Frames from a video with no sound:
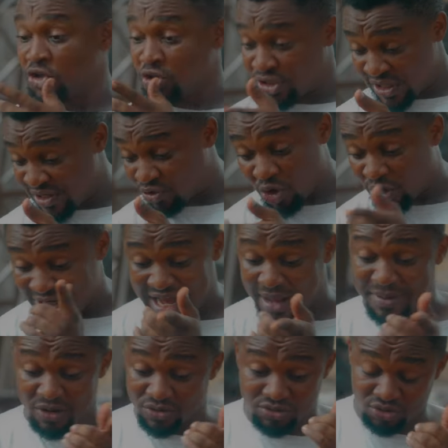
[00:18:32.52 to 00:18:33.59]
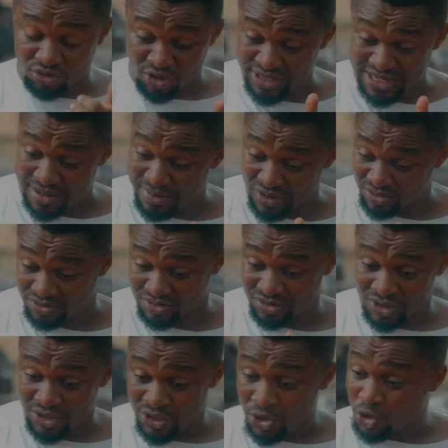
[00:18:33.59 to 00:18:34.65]
See, talking about
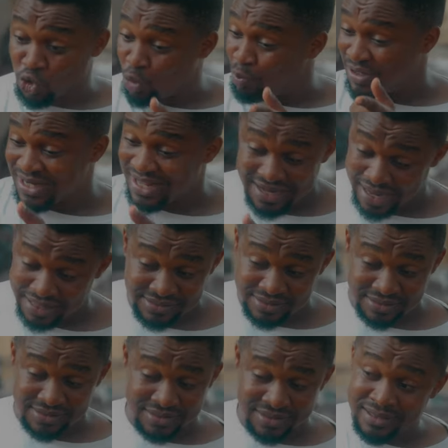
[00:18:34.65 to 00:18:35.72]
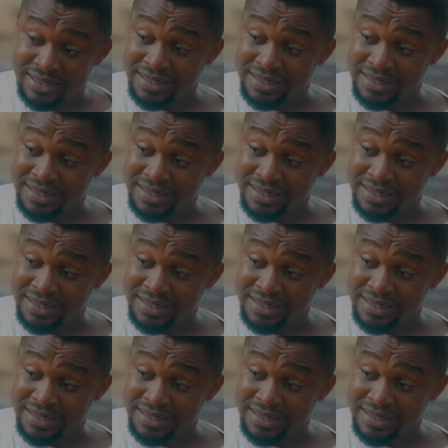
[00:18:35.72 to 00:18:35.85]
you being a catechist,